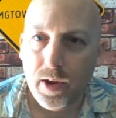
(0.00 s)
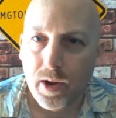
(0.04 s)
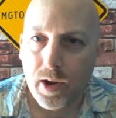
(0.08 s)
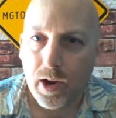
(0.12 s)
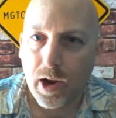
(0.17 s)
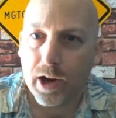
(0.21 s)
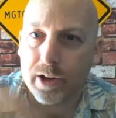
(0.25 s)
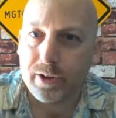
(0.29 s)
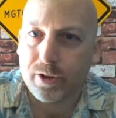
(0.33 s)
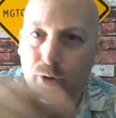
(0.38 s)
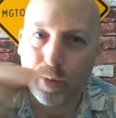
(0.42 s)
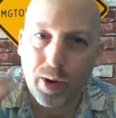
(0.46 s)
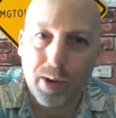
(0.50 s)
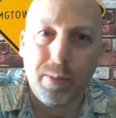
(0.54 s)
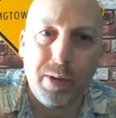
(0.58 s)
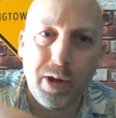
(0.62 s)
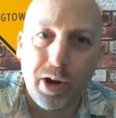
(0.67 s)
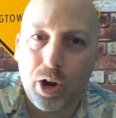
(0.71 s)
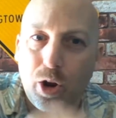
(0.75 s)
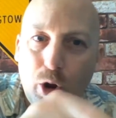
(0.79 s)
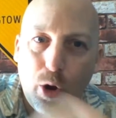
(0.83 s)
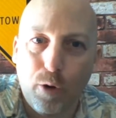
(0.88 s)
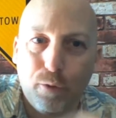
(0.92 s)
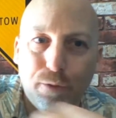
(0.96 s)
And so I'm going
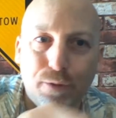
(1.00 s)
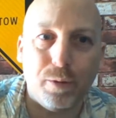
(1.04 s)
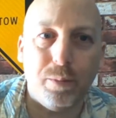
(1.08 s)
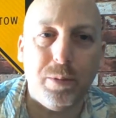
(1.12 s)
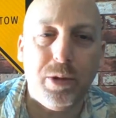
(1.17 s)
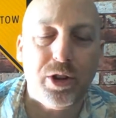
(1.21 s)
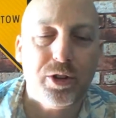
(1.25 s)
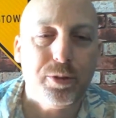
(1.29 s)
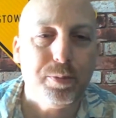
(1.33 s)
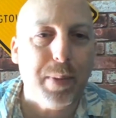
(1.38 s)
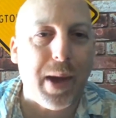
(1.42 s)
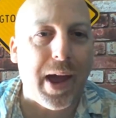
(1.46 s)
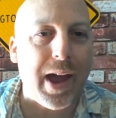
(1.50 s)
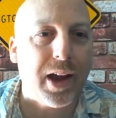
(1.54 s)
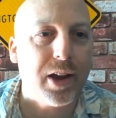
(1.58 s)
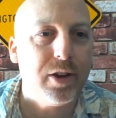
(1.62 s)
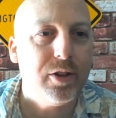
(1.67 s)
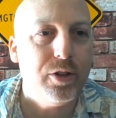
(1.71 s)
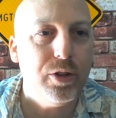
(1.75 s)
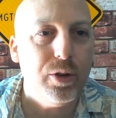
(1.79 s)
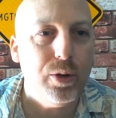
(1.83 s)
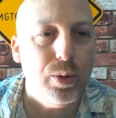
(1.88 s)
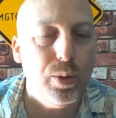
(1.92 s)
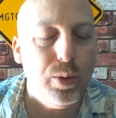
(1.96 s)
to go from this back
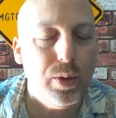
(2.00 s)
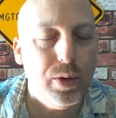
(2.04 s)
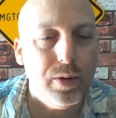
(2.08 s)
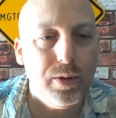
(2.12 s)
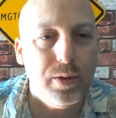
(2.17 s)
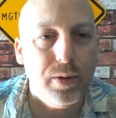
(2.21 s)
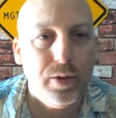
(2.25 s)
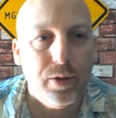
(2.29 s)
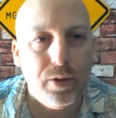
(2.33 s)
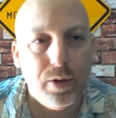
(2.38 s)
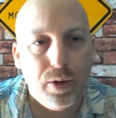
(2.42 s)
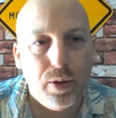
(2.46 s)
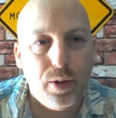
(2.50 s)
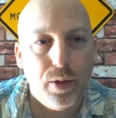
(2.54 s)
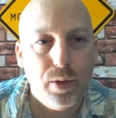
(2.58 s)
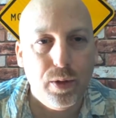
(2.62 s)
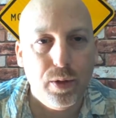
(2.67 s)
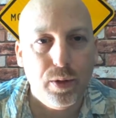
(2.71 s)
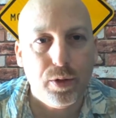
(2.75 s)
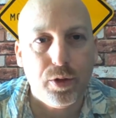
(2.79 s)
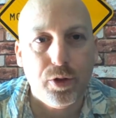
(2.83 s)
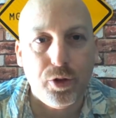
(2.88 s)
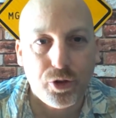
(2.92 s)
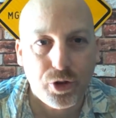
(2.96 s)
to
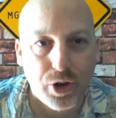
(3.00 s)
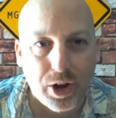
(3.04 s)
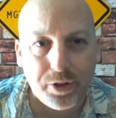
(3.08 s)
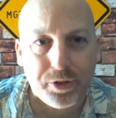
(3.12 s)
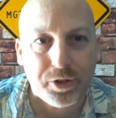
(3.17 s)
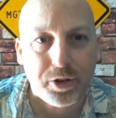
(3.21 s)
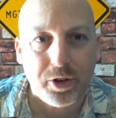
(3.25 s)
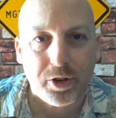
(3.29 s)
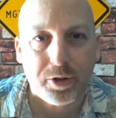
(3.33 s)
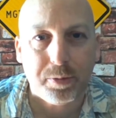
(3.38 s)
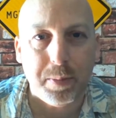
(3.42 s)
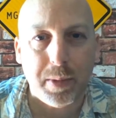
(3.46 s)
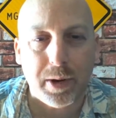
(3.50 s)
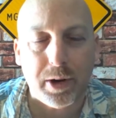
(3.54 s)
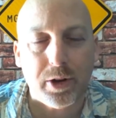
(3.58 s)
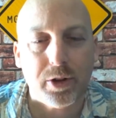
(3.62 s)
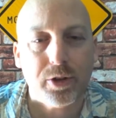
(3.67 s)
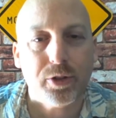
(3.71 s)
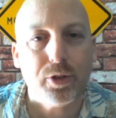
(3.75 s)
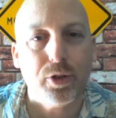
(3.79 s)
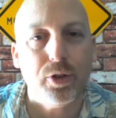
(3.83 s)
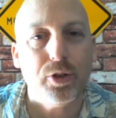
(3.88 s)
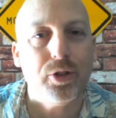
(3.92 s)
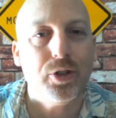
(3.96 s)
the Justice
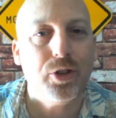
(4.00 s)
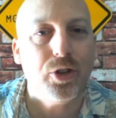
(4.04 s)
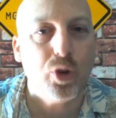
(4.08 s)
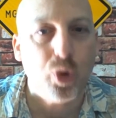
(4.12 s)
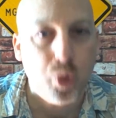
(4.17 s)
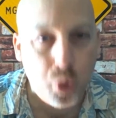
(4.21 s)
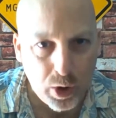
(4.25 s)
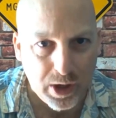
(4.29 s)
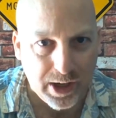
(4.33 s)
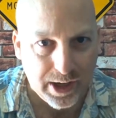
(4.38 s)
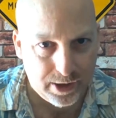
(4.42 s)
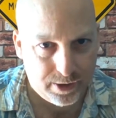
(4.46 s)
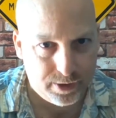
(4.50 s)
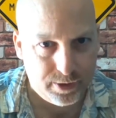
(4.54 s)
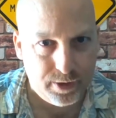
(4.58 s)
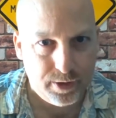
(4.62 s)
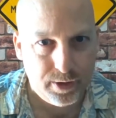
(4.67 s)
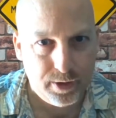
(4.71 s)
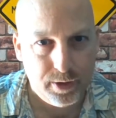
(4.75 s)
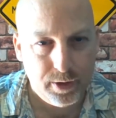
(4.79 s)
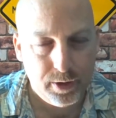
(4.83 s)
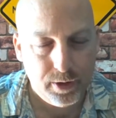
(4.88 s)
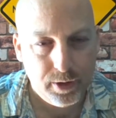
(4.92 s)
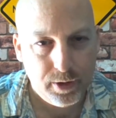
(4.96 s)
Minister's tweet
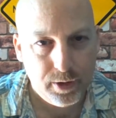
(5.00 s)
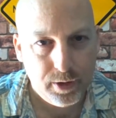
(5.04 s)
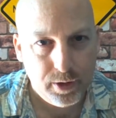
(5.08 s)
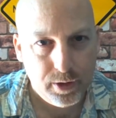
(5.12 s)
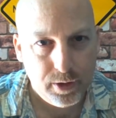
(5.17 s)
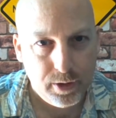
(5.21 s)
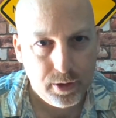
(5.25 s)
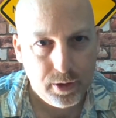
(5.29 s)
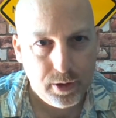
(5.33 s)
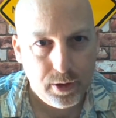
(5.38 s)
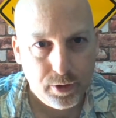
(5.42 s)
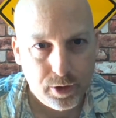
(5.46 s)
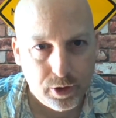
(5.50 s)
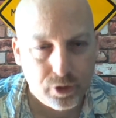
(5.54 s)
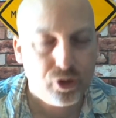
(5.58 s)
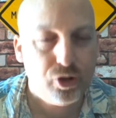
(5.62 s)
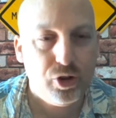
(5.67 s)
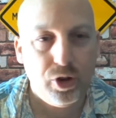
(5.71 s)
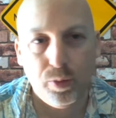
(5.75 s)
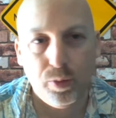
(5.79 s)
that she